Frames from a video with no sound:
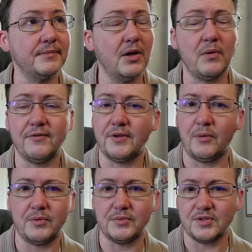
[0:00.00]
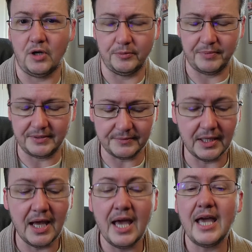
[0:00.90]
oh, I forget what it was called, but
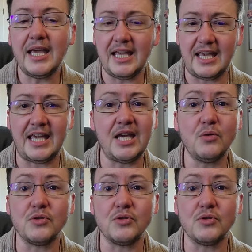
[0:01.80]
he